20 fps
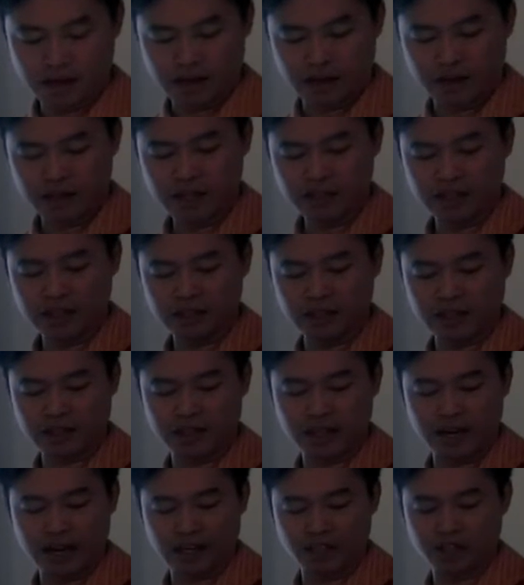This is the
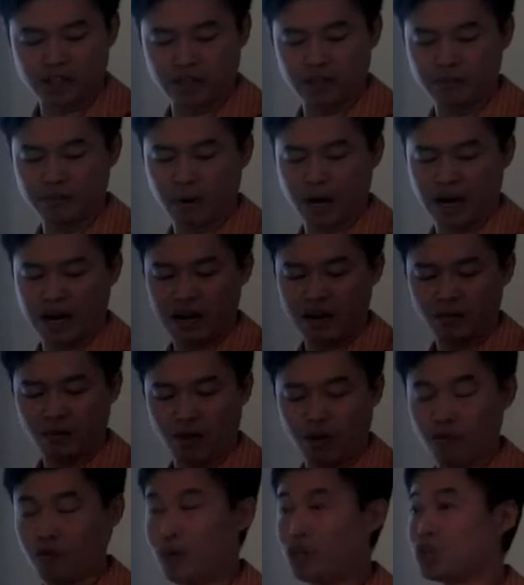selection bar
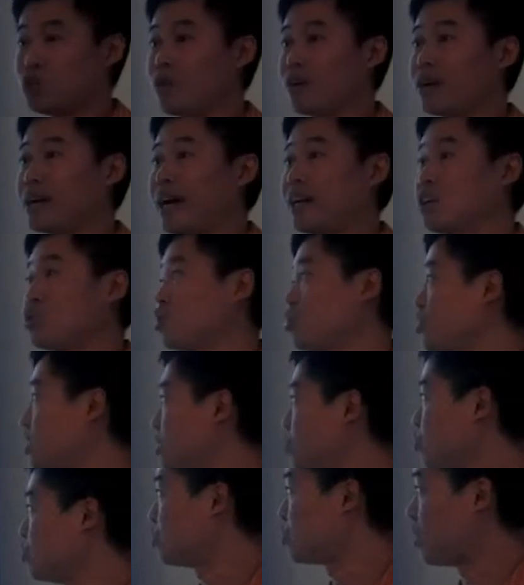of which we will guide the student
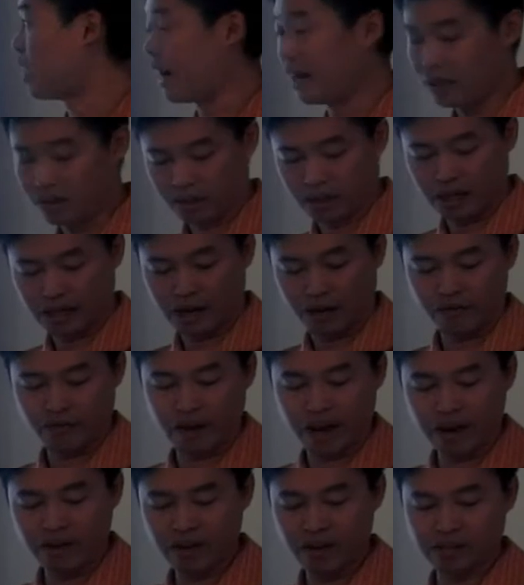to try. Okay, there are
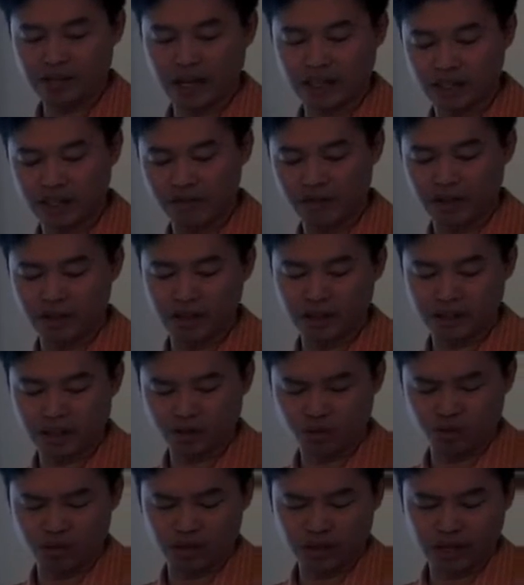various activities the
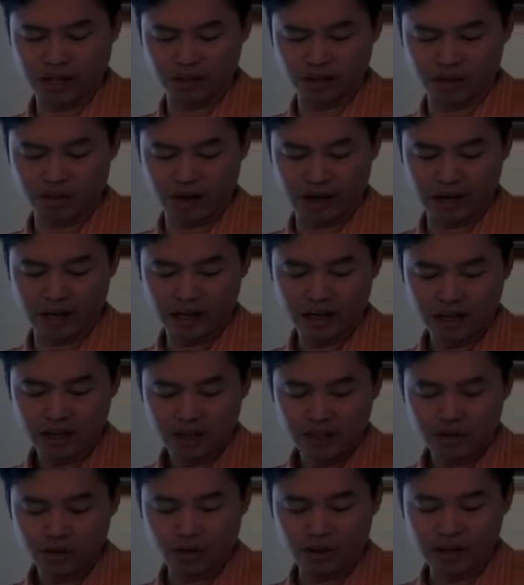student can try.
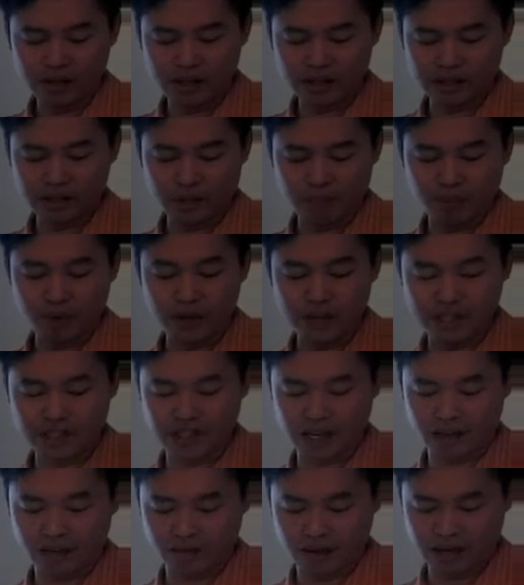So it is the
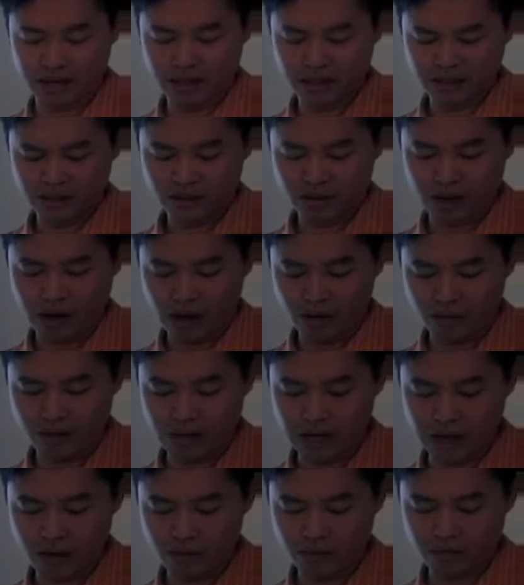preset one. So I will
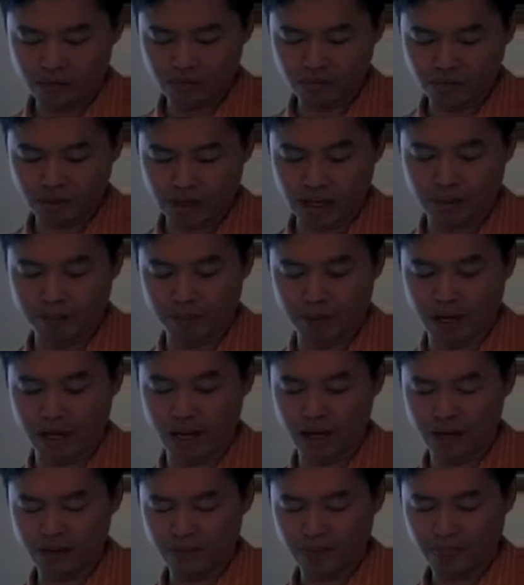now click
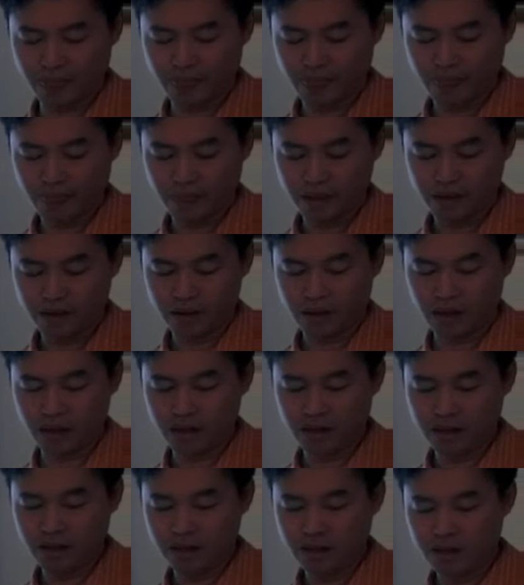play. Okay.
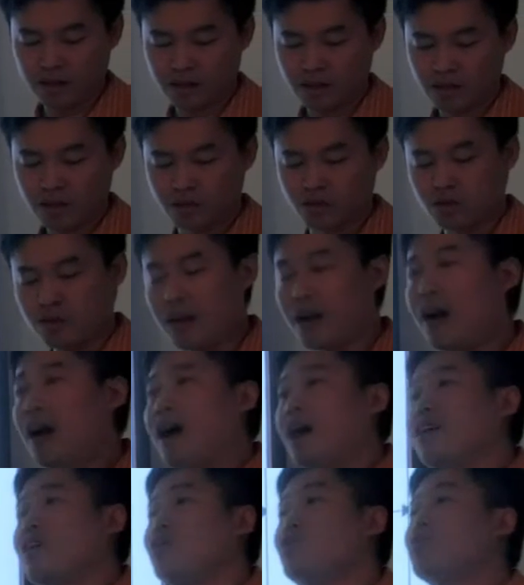So now
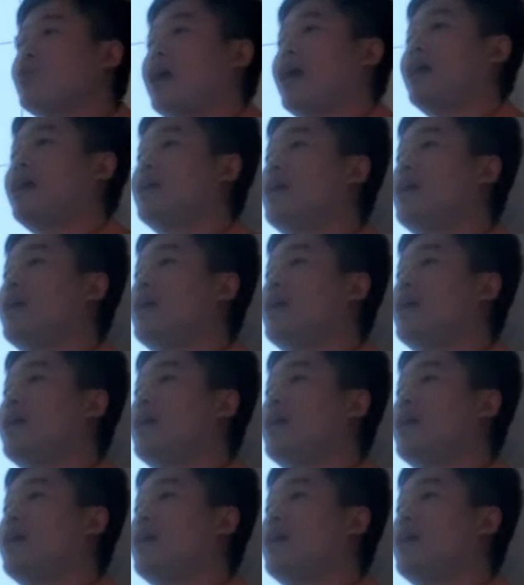you can